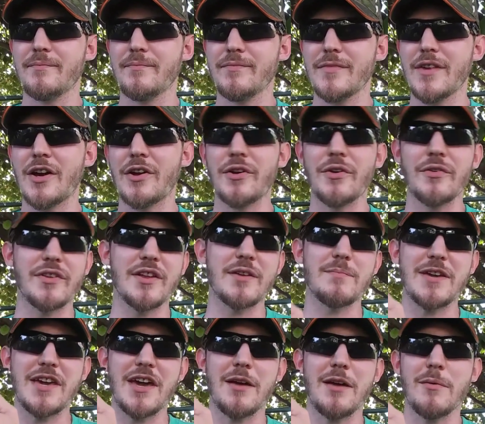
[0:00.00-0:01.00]
I don't know, they
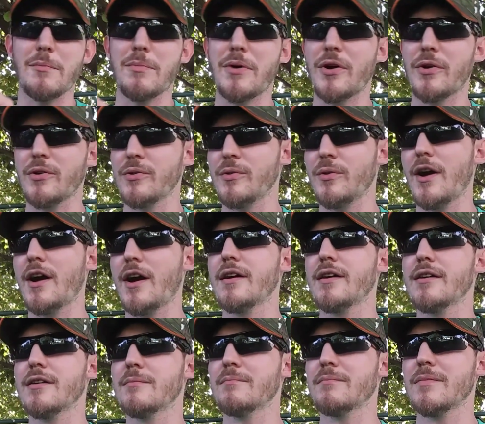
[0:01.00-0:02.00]
became a part of who I
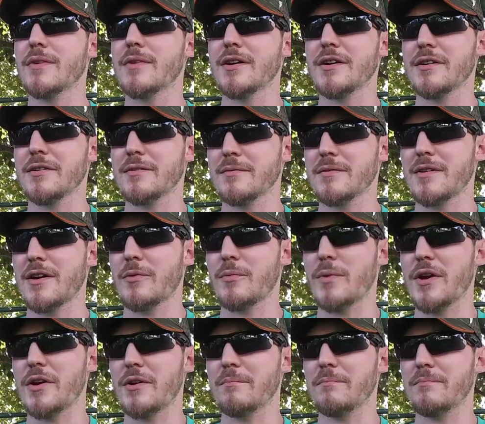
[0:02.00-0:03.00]
am. I
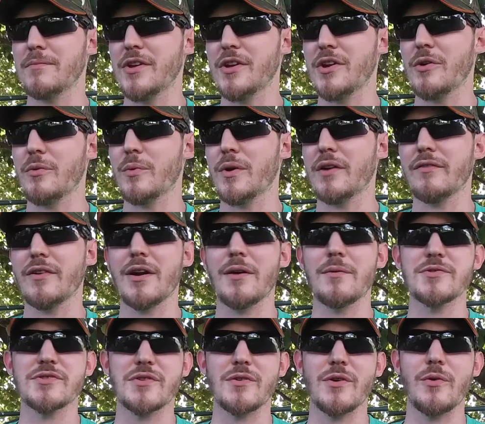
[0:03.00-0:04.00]
read them, you know, whenever I
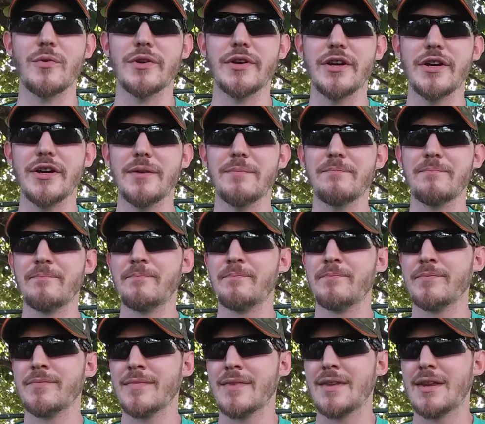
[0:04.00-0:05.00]
was growing up,
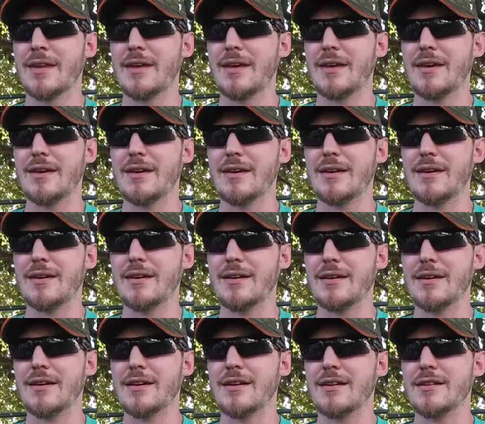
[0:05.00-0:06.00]

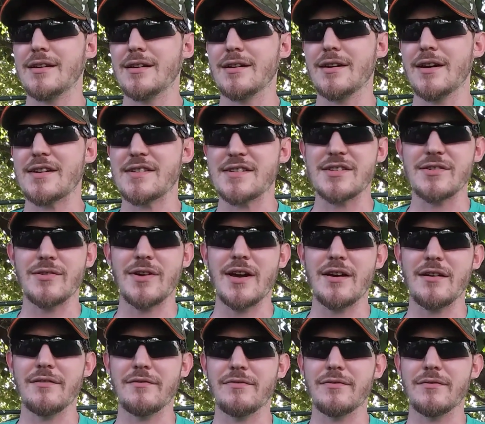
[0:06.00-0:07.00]
and I still
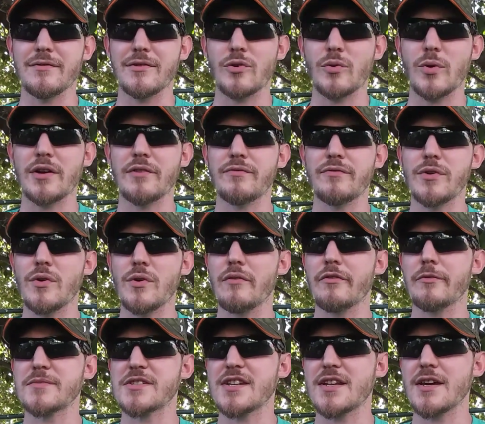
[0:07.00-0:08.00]
have quite a few of
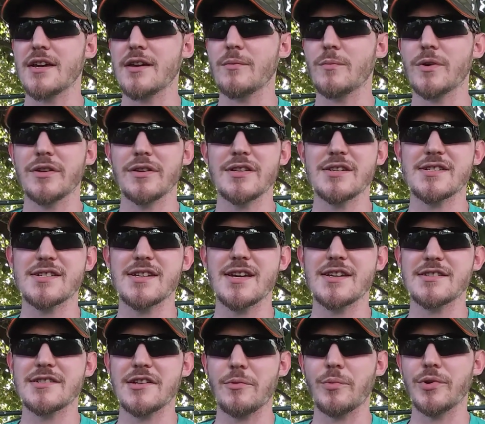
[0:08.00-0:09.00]
them today, and one of these
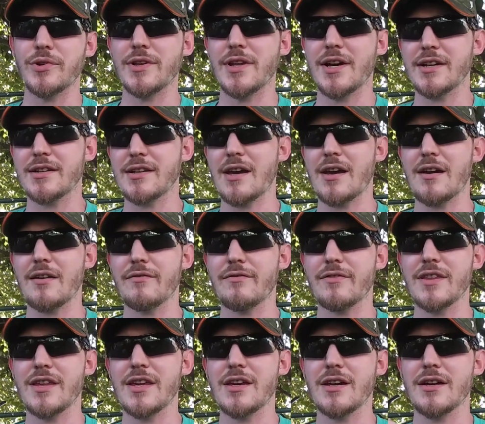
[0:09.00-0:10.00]
days I would like to have
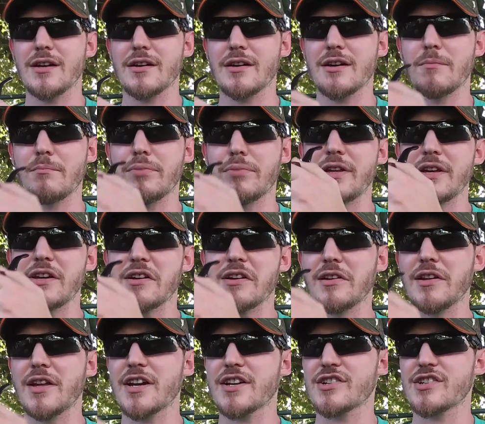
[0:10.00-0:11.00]
the complete
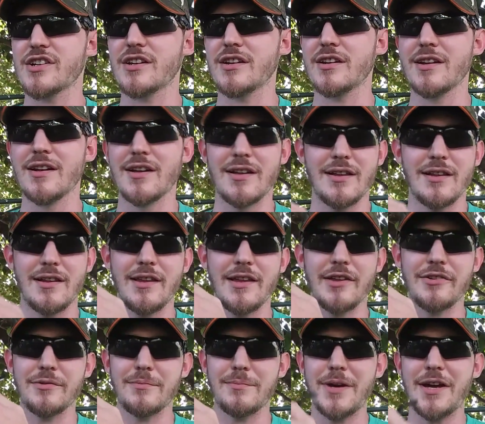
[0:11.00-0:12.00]
collection,
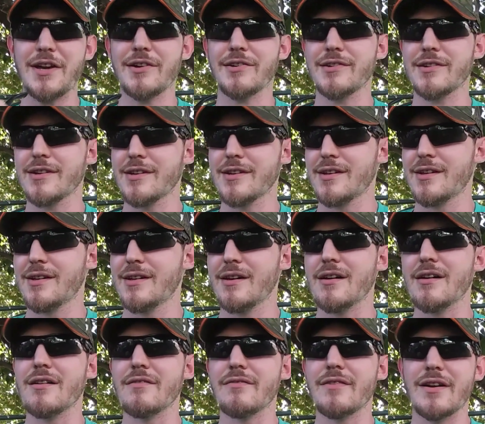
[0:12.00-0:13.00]
leather bound,
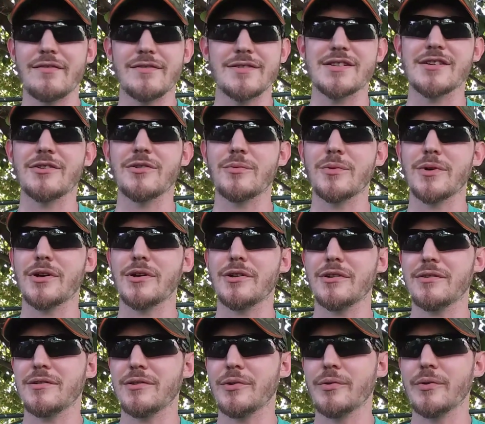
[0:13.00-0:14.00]
of every single one
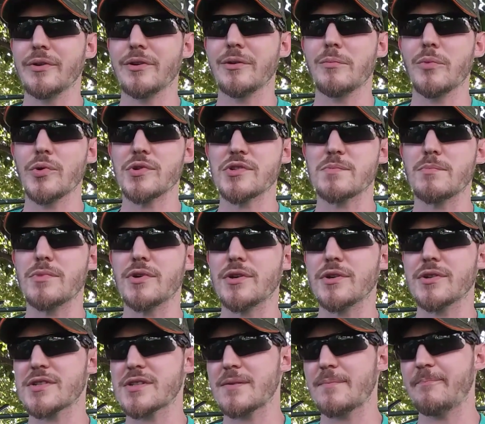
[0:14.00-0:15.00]
of Louis L'Amour's
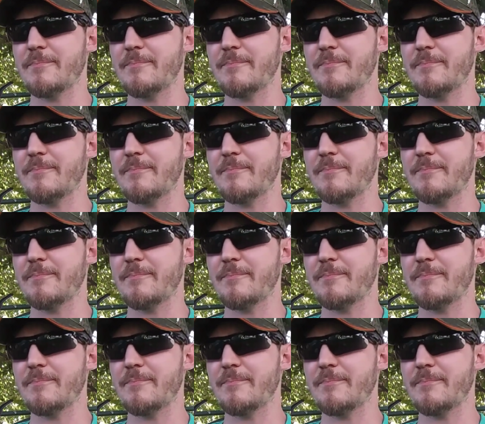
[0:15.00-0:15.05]
books.